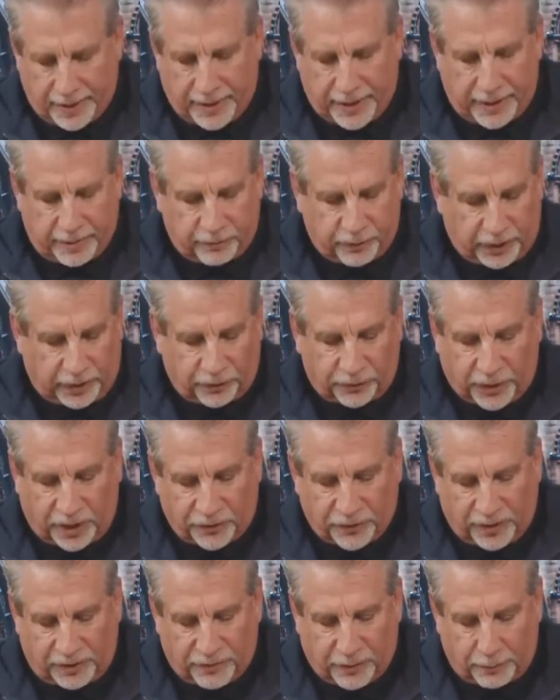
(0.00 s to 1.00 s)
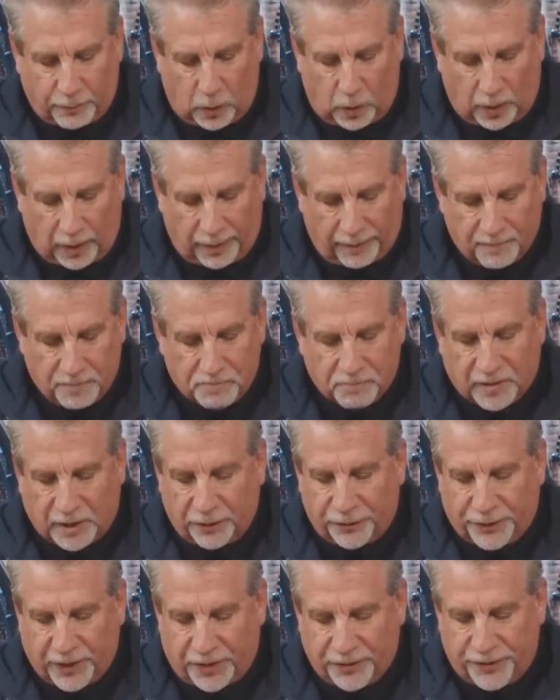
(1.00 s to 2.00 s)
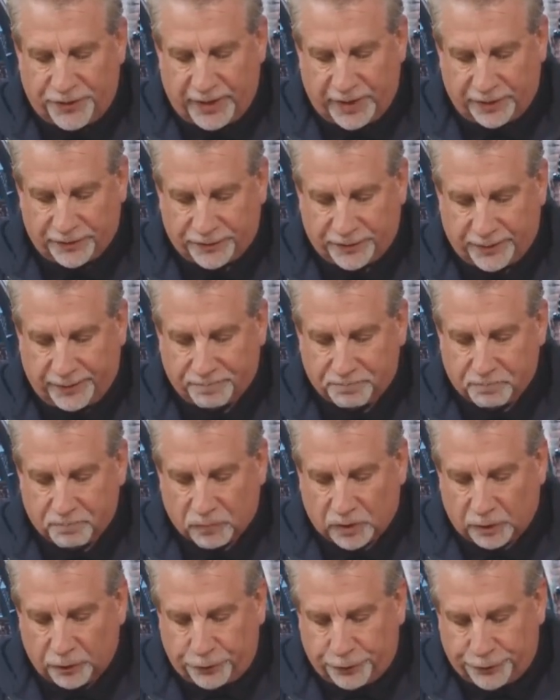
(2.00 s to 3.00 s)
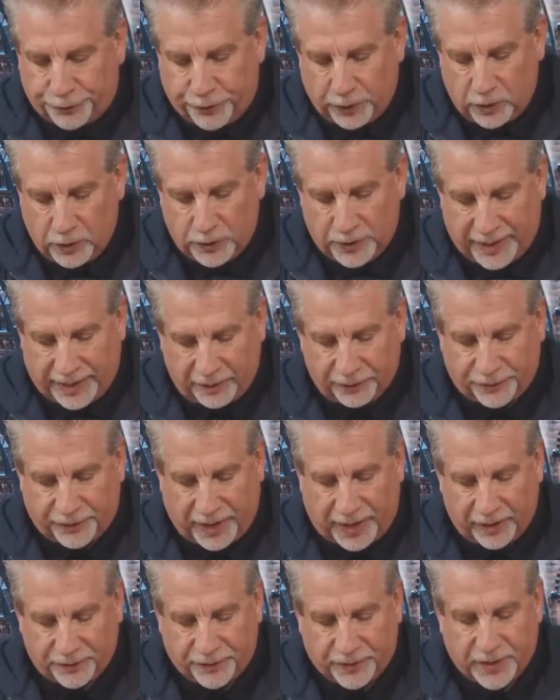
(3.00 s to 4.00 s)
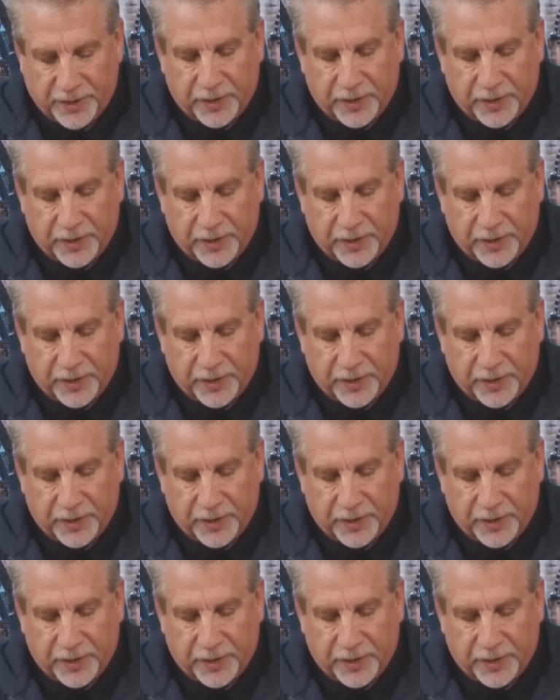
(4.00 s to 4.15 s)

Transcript: He says even more. He says this. Soon, he says,